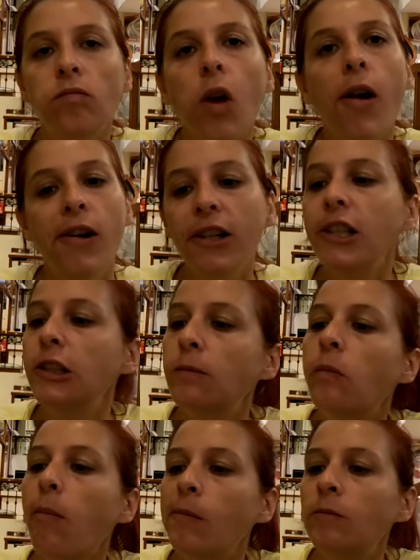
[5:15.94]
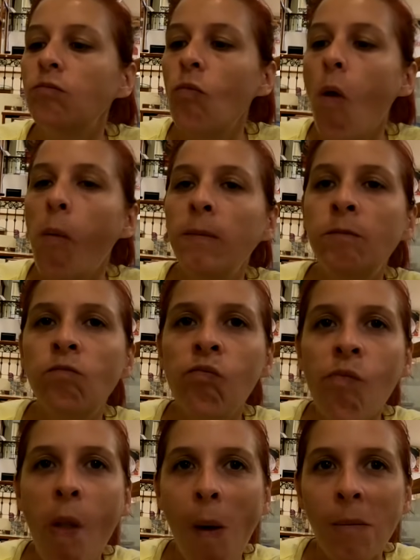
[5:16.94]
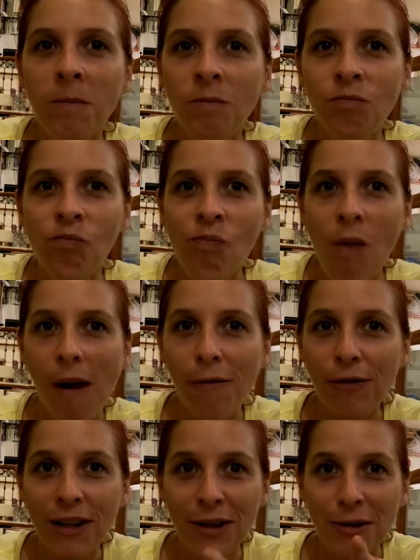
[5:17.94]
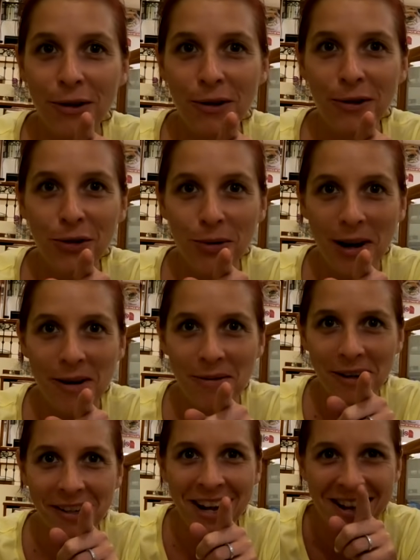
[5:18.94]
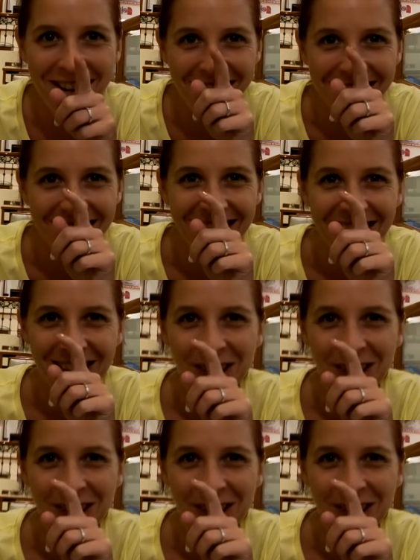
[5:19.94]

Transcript: I like it. Tasty, right? I feel like you're gonna try one. oh, you